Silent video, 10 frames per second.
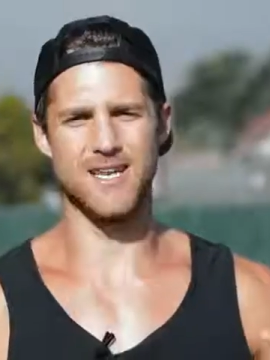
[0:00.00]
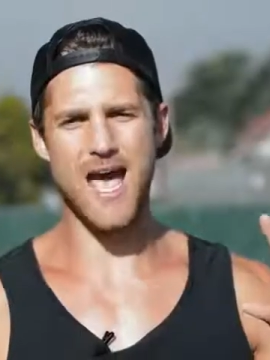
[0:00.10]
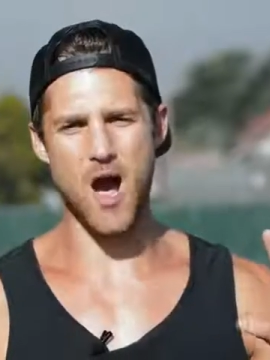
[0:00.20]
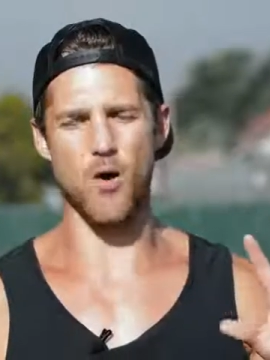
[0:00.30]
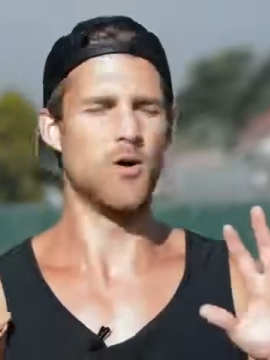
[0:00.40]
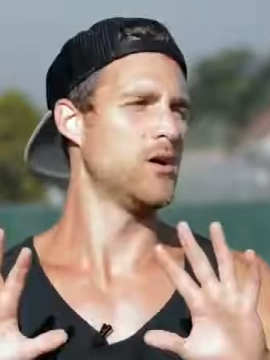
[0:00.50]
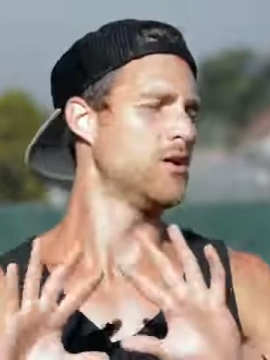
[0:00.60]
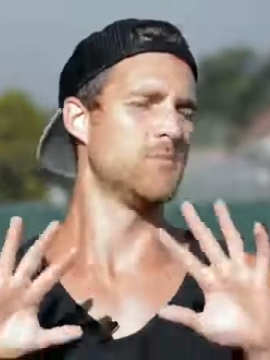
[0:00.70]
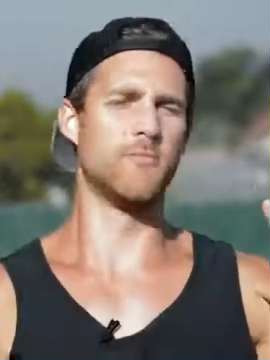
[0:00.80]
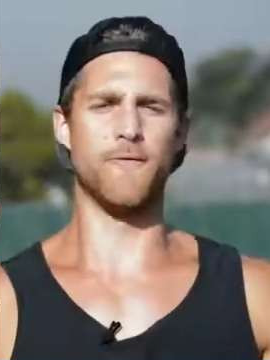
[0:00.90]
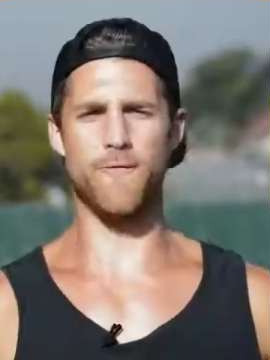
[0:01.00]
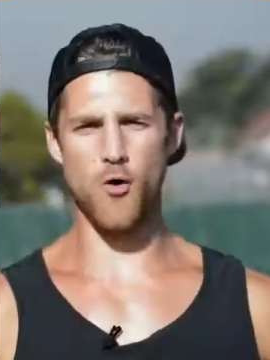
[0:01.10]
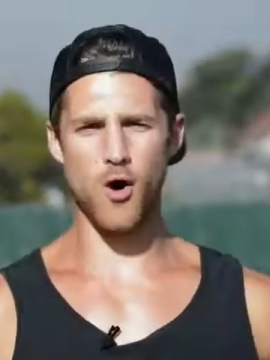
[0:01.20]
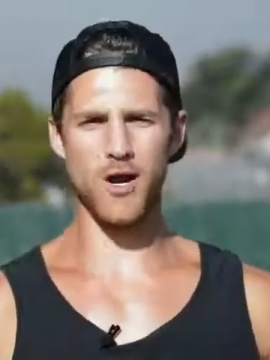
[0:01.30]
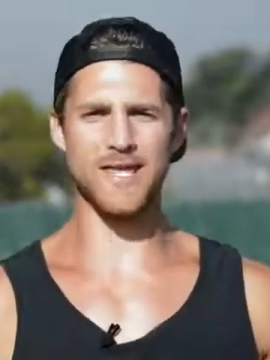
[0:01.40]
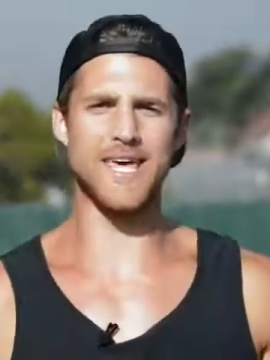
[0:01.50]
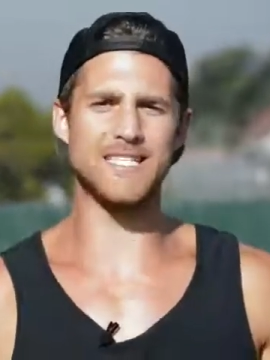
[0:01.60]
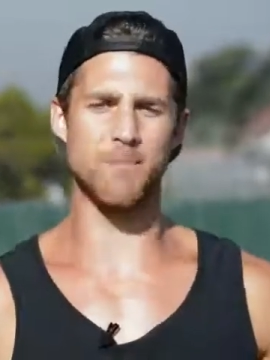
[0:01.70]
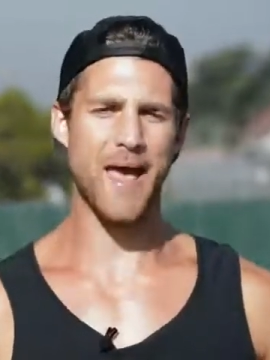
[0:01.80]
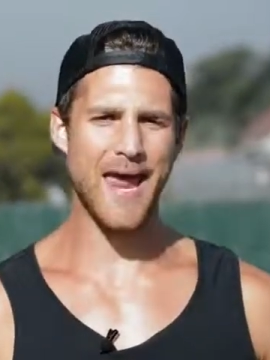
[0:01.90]
Now, before you get
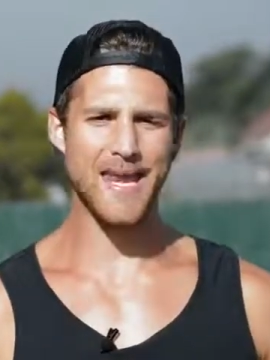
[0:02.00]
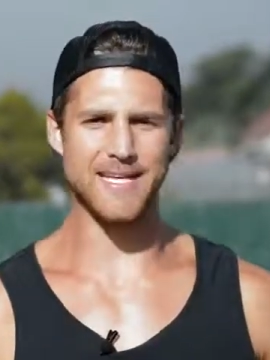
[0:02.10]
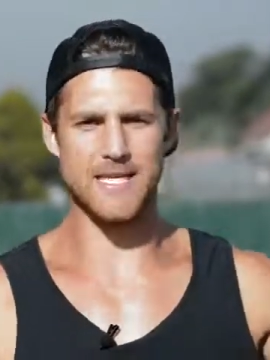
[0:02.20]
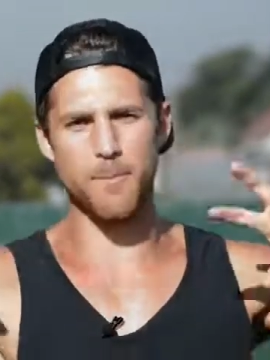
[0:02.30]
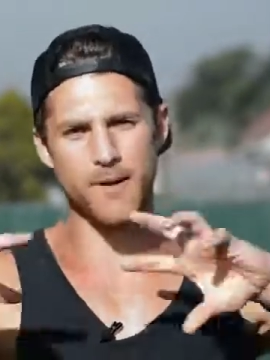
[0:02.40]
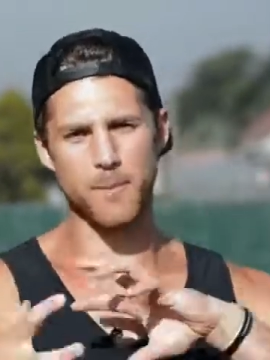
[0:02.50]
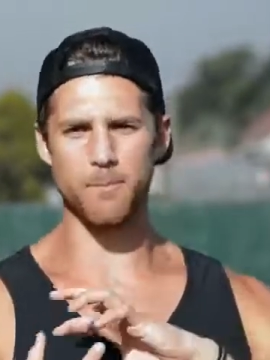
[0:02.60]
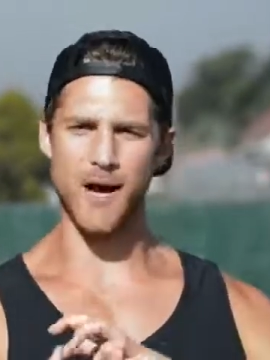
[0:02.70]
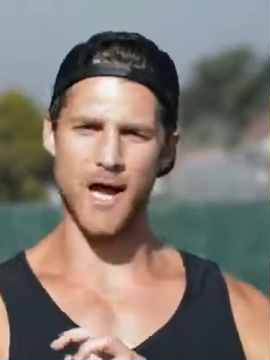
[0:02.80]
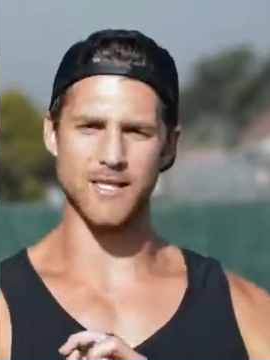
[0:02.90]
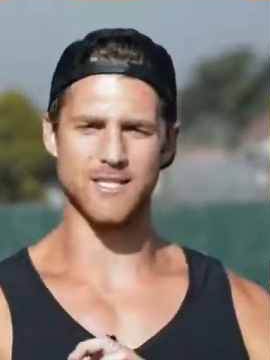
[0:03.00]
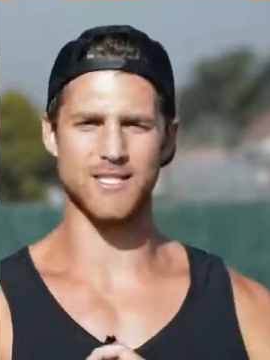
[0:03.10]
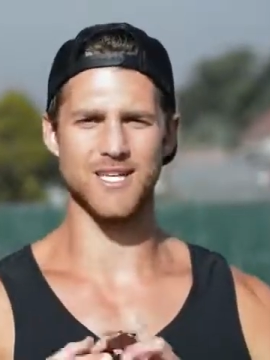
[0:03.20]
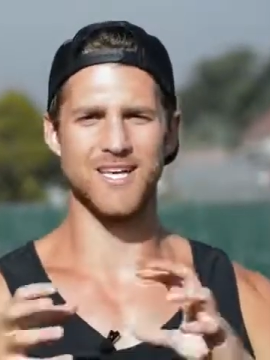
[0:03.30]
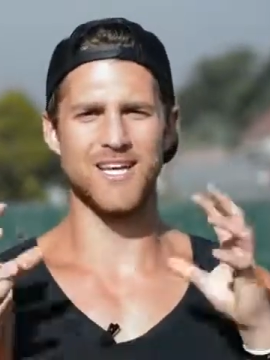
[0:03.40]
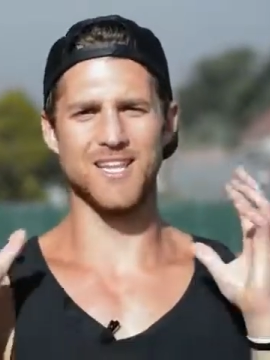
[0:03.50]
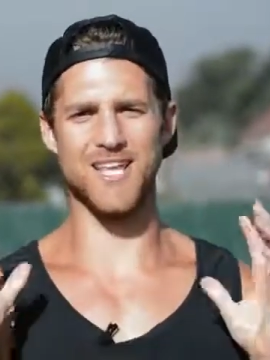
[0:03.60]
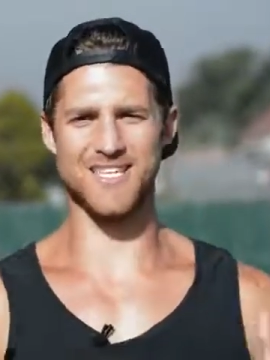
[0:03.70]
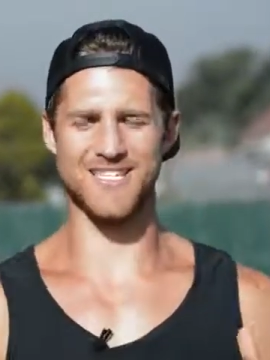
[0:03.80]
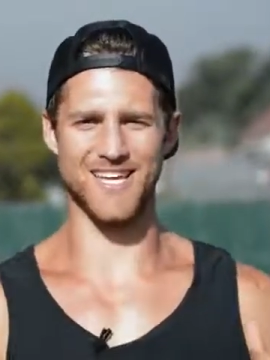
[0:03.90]
your panties up in a bunch.
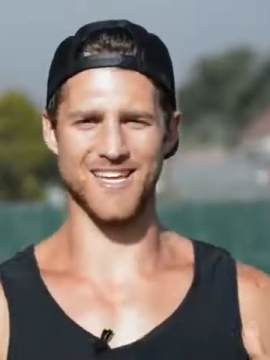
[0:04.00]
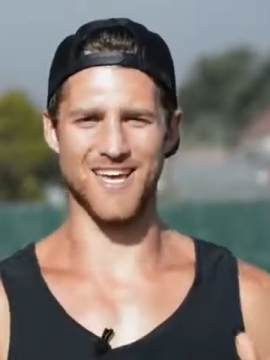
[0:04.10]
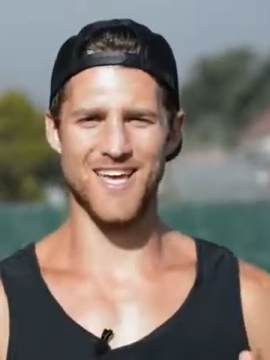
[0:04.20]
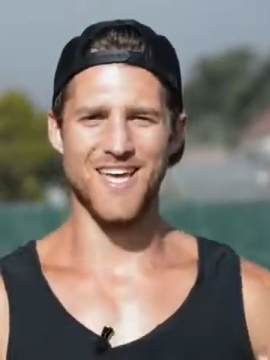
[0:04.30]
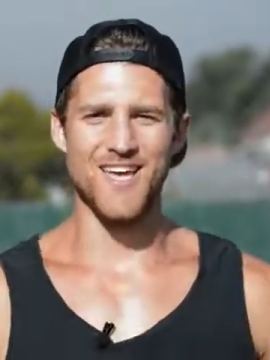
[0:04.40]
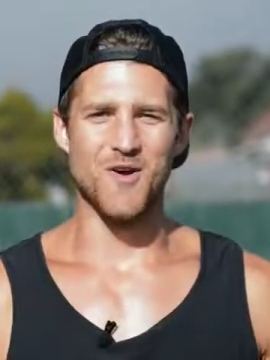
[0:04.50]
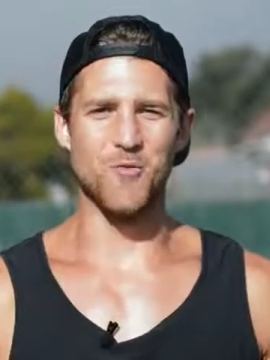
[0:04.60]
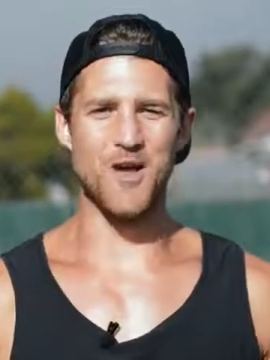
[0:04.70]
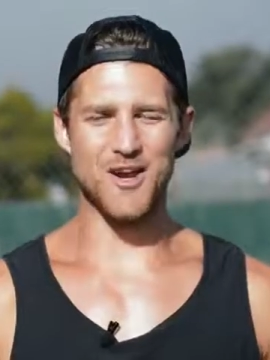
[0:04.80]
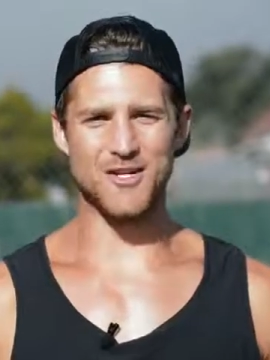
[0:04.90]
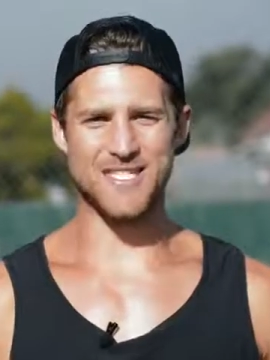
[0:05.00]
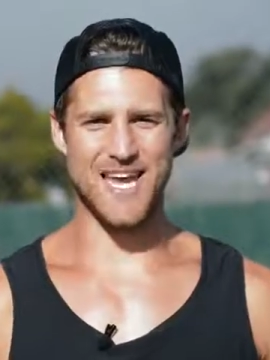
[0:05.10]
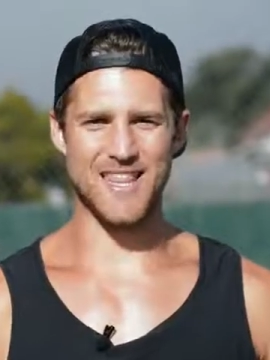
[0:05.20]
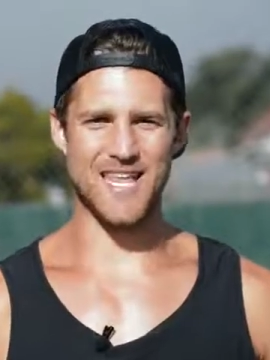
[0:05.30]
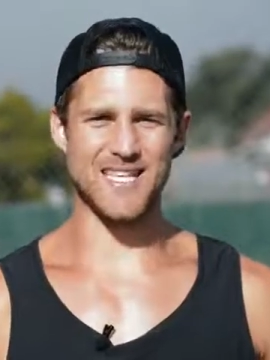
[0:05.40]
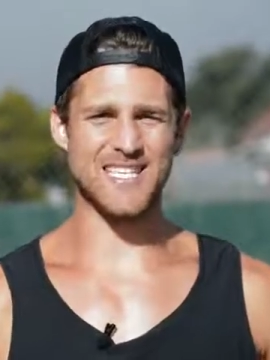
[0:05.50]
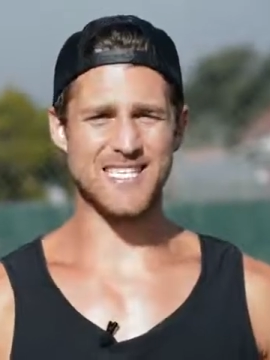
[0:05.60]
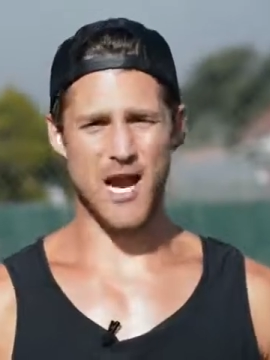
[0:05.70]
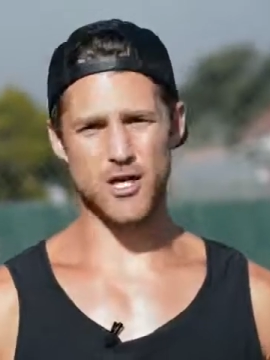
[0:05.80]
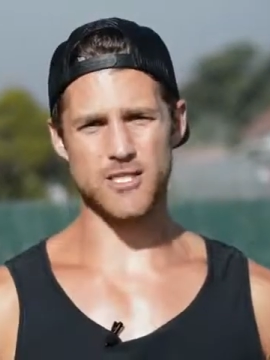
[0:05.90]
Listen, we understand that that
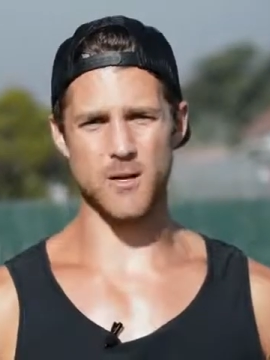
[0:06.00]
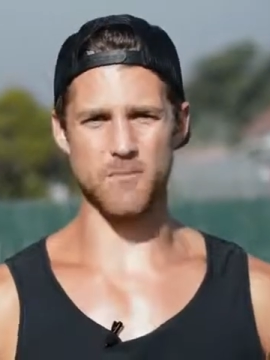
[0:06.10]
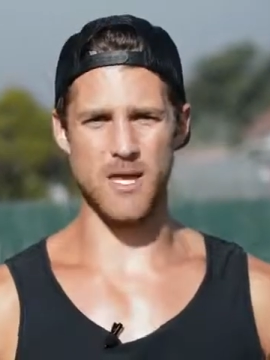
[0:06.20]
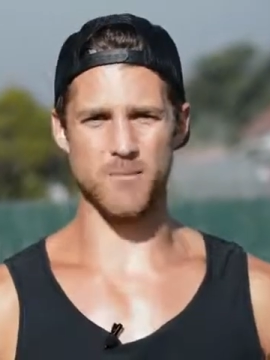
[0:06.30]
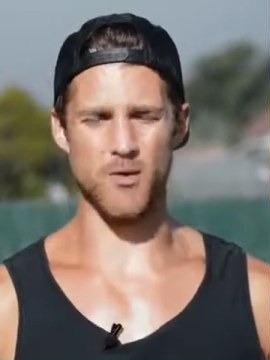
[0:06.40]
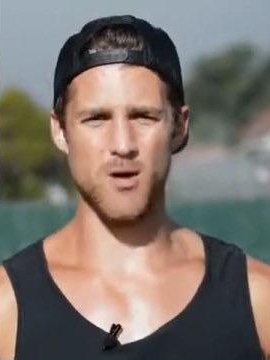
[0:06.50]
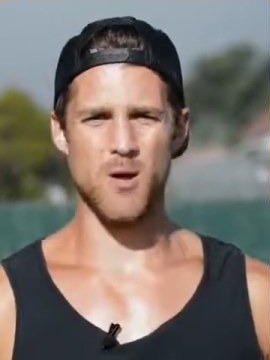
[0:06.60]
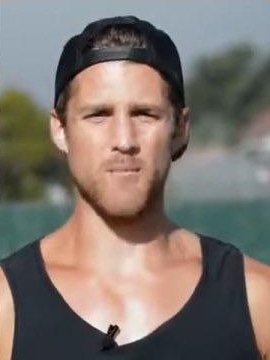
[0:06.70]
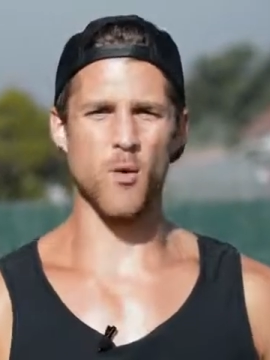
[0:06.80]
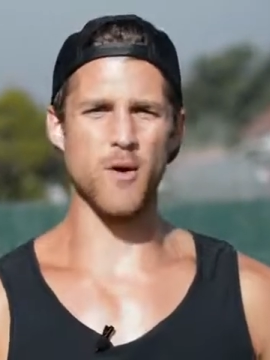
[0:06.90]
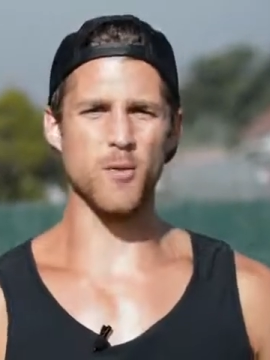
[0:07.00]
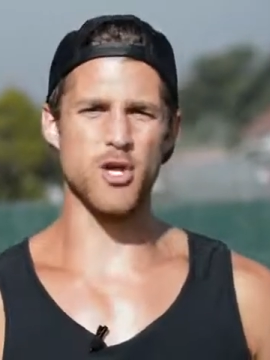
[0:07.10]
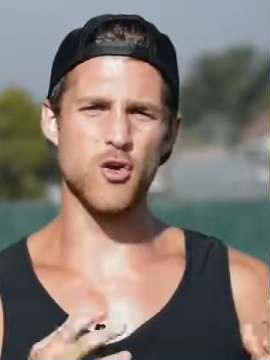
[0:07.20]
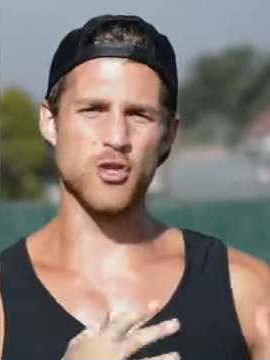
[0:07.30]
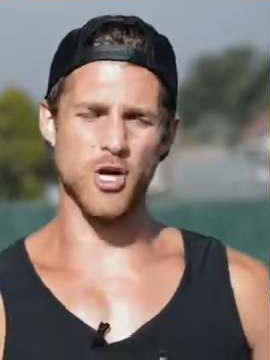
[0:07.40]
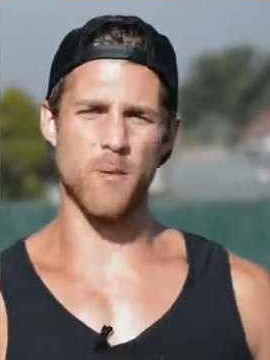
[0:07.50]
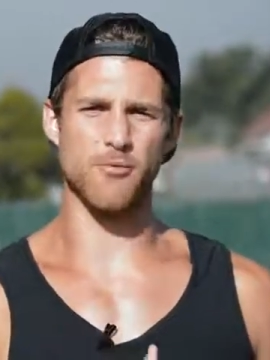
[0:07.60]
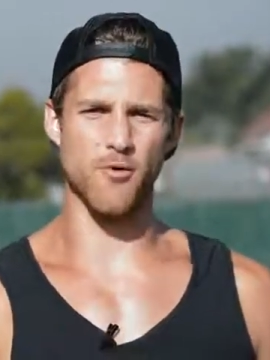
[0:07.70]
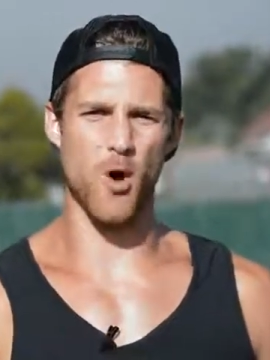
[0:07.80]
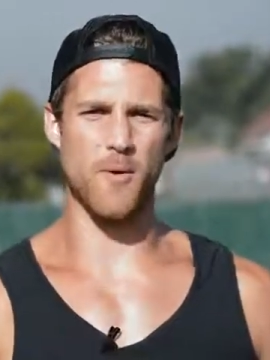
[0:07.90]
scares some people, but when you
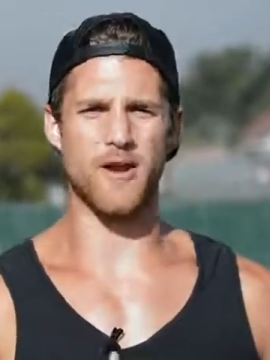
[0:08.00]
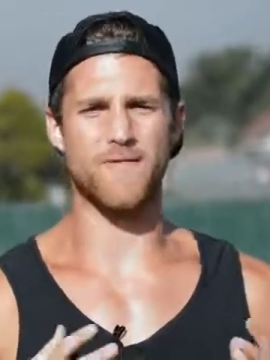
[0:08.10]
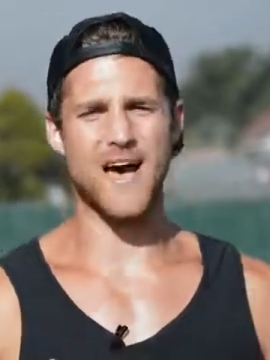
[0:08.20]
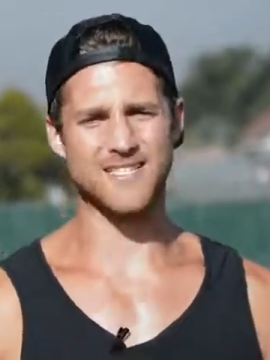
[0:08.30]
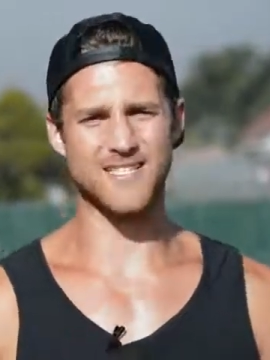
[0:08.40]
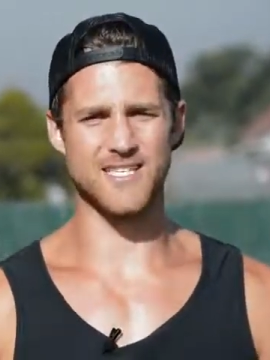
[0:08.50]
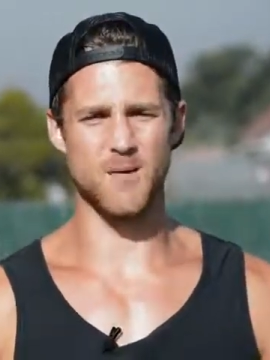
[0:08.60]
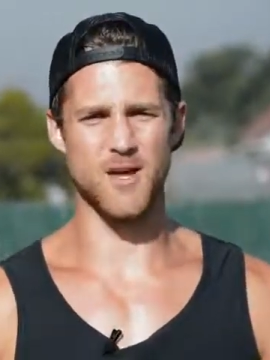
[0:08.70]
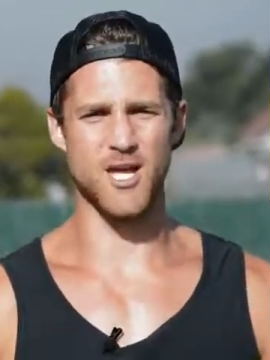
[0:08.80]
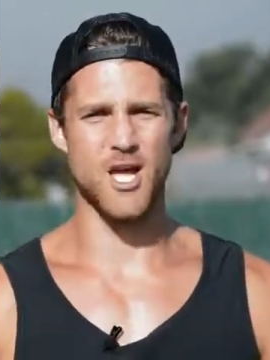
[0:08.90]
jump rope on a fasted stomach,